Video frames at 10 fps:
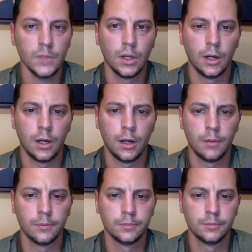
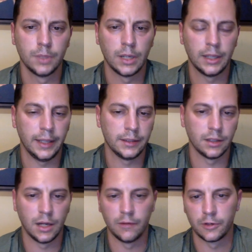But I like the
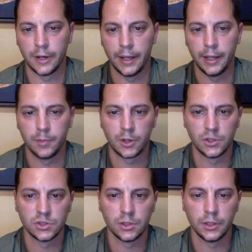cover A
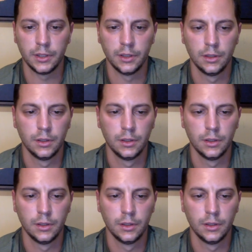personally.